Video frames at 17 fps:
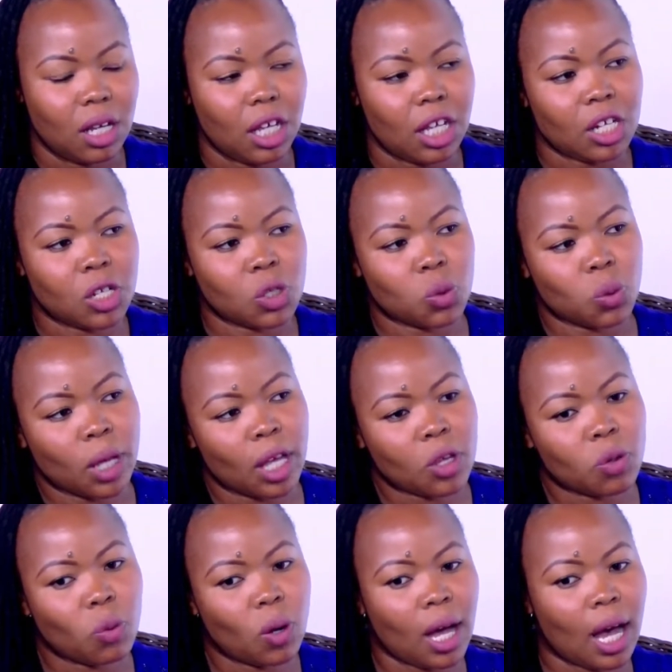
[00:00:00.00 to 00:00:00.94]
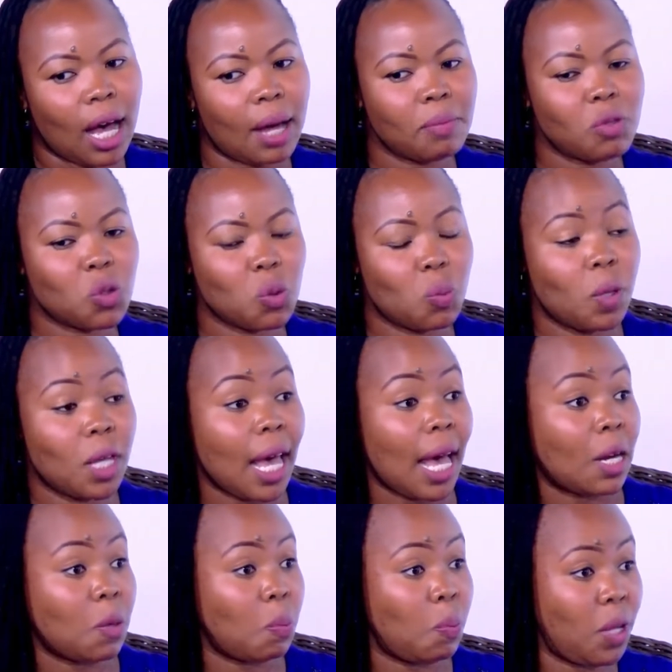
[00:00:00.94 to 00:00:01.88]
It is where you come to be at